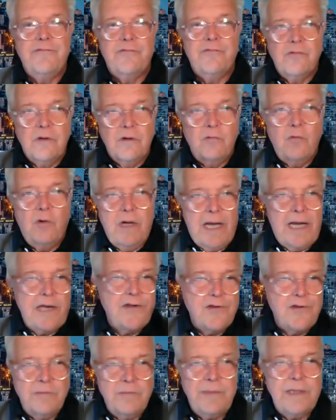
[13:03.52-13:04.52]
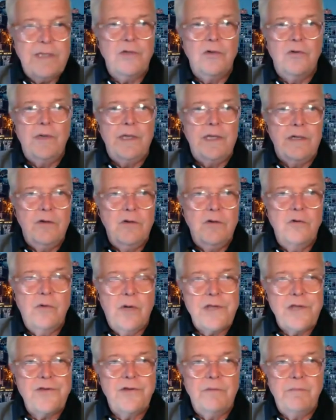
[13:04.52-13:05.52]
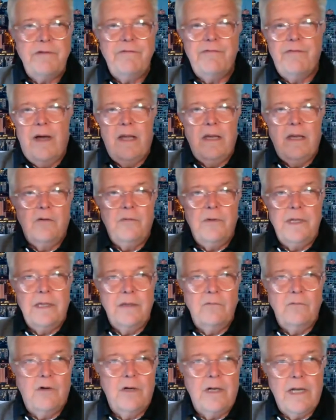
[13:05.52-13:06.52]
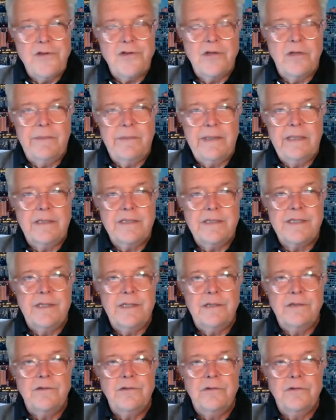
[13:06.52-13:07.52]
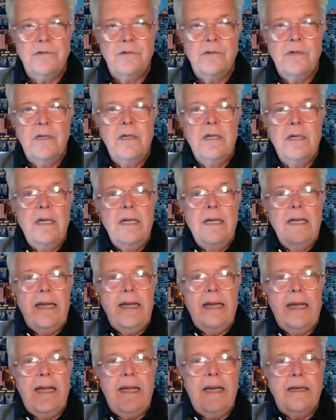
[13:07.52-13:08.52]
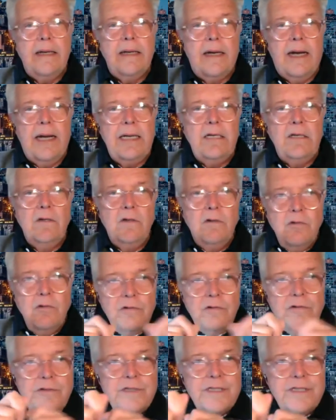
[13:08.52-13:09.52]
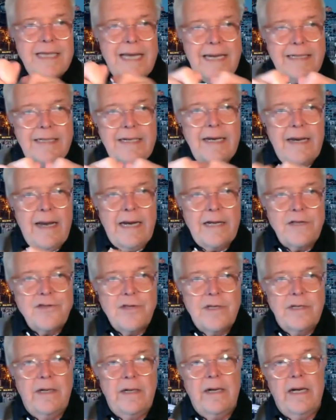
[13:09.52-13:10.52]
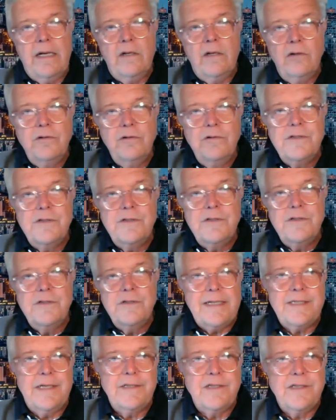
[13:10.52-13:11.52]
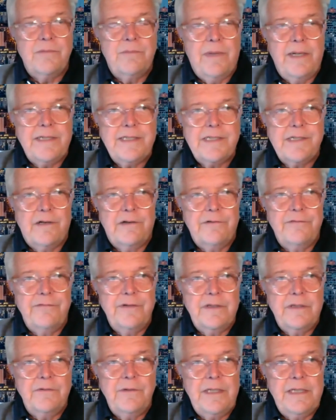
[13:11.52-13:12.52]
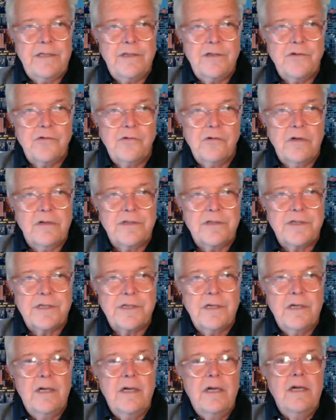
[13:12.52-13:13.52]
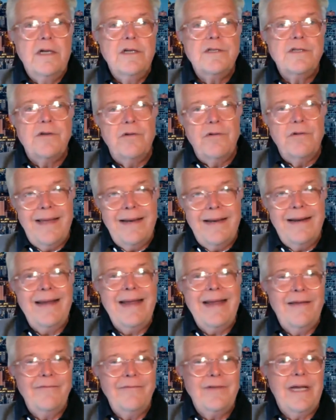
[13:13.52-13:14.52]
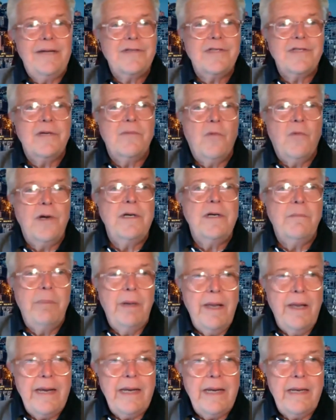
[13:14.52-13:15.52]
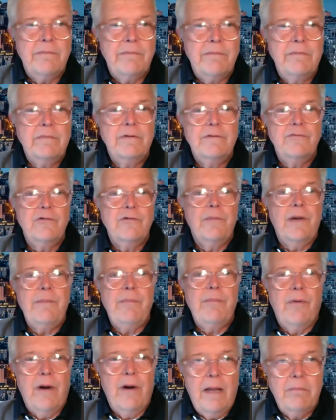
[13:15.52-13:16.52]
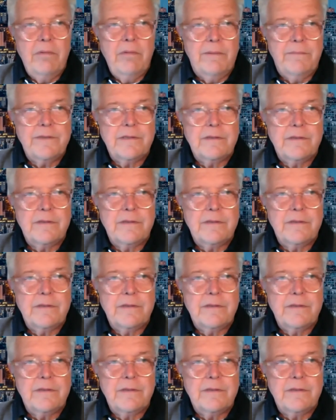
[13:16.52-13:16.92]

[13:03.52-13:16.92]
for what I should be doing and who I should be following and what I should be listening to. And I lose that connection and I lose that sense of myself in source. So then I have to have someone to blame for my problems.